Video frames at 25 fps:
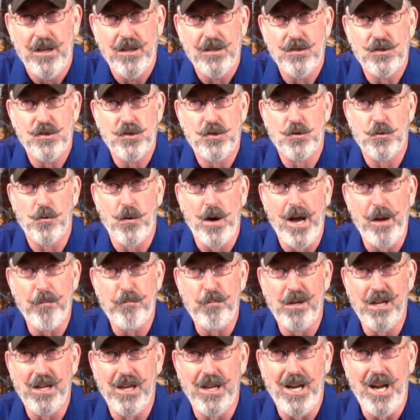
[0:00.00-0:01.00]

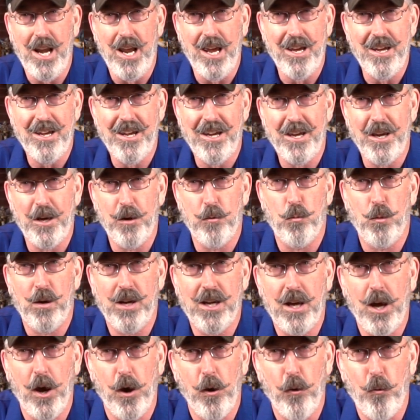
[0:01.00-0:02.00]
Strap in. Here
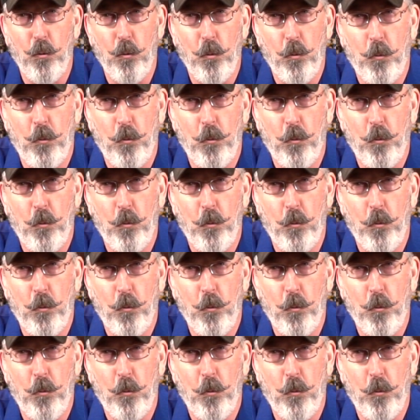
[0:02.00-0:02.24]
we go.